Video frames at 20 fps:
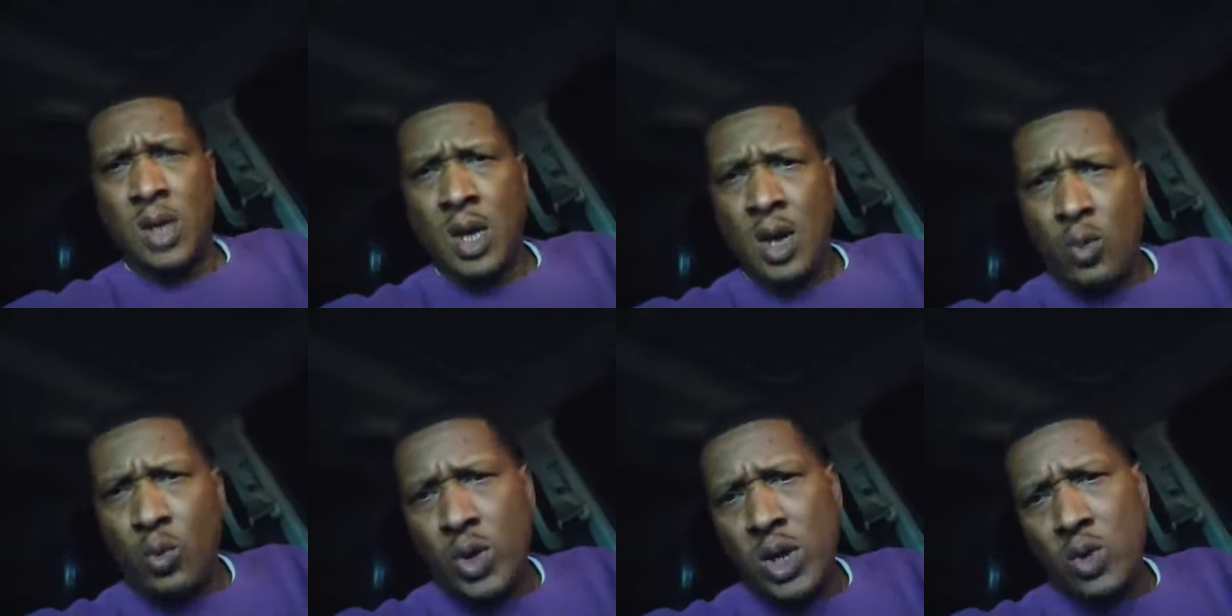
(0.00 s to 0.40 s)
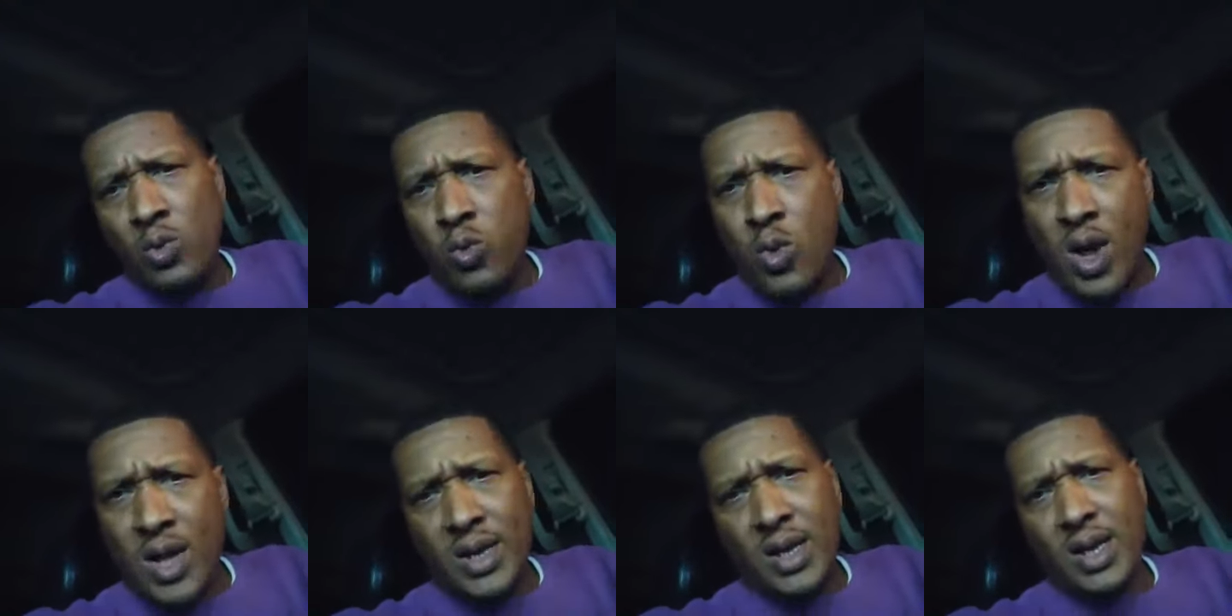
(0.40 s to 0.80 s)
We
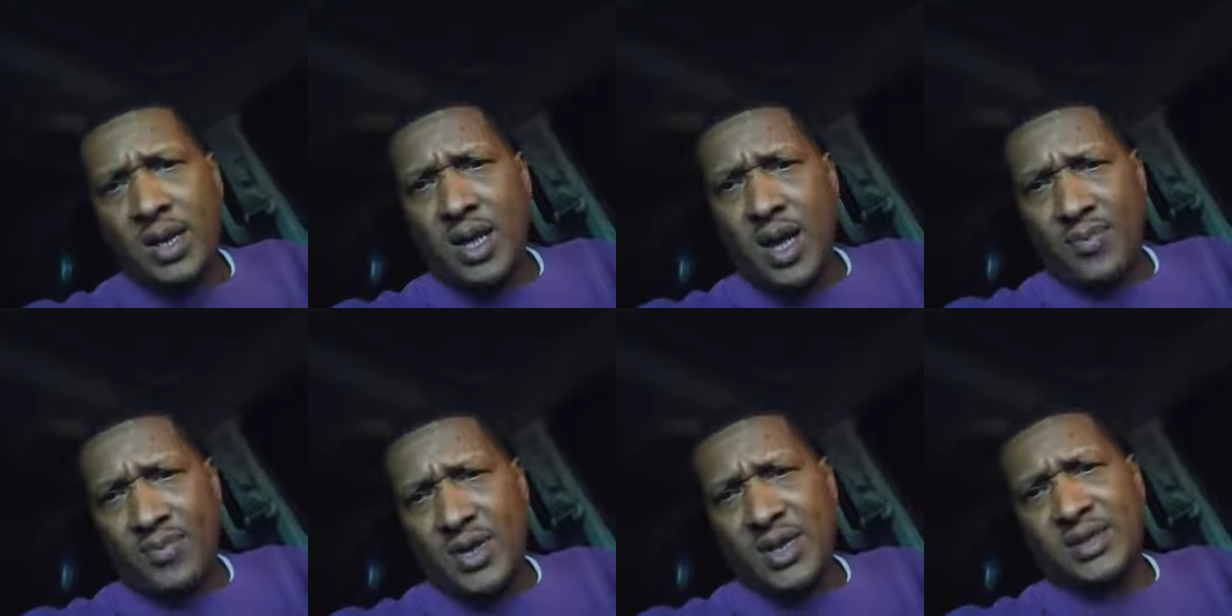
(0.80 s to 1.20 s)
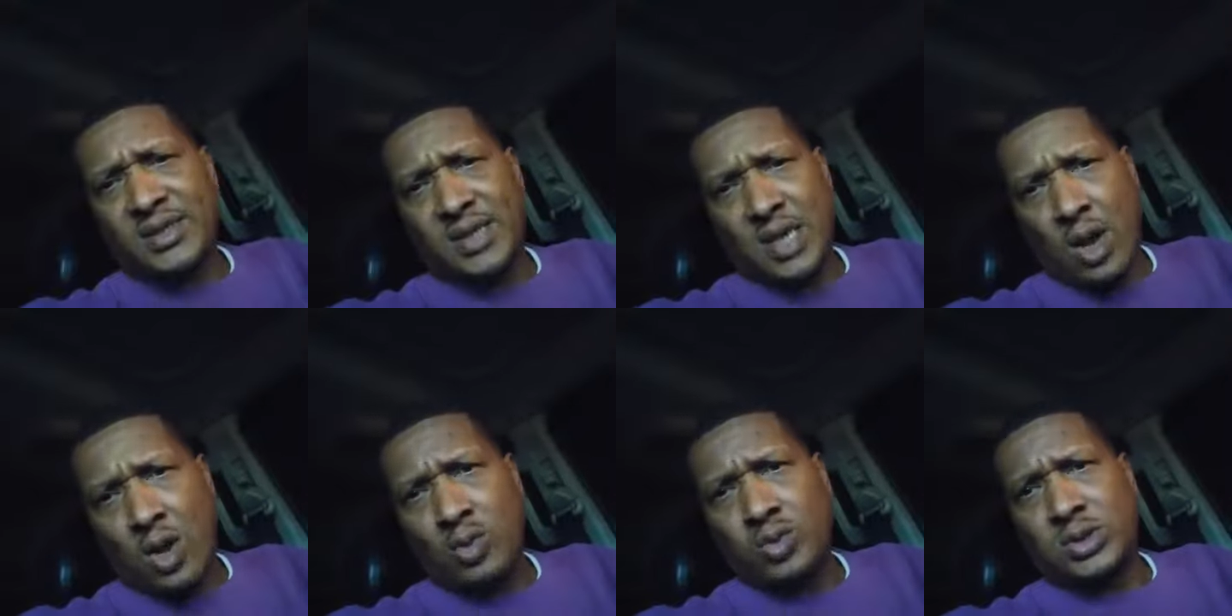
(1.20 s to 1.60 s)
running up the
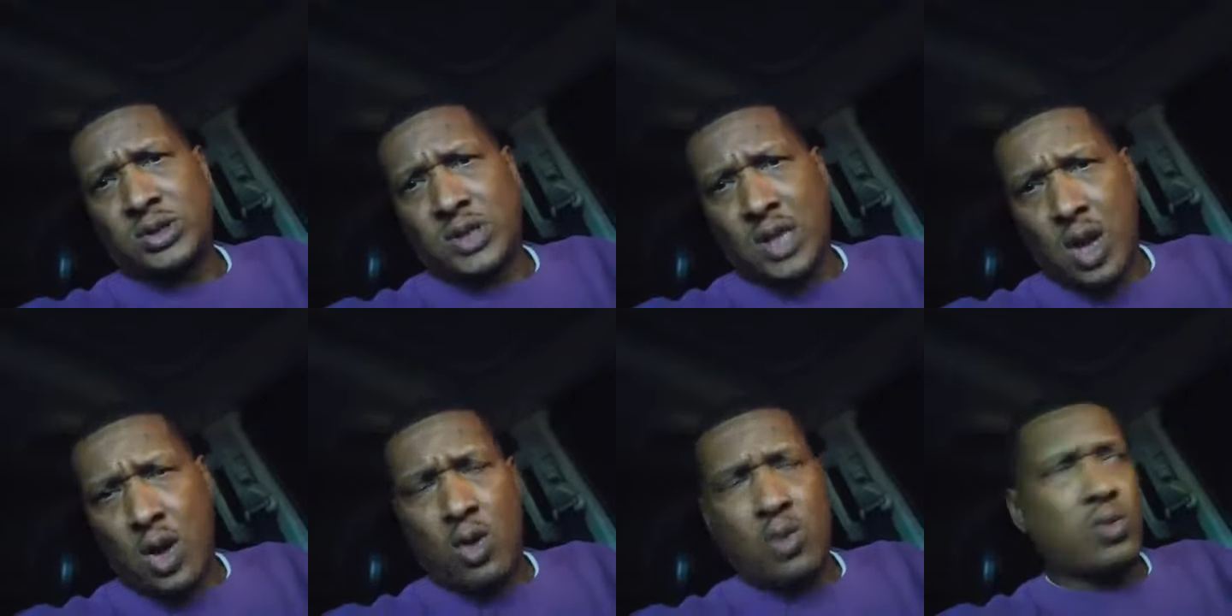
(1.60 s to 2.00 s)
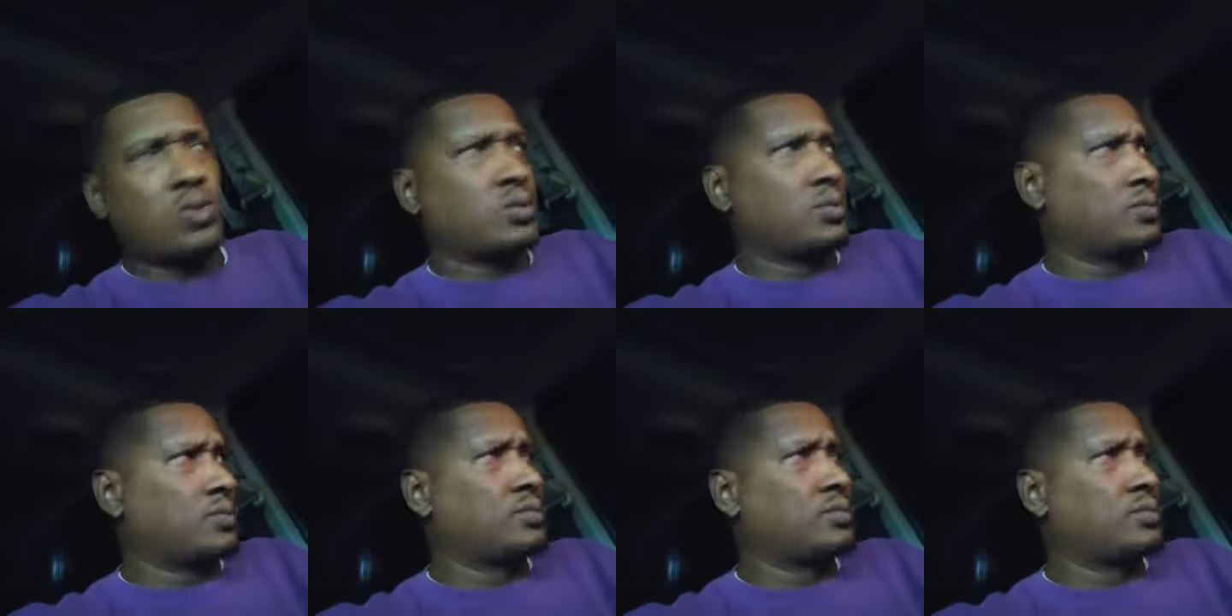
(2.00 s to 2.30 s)
score, score.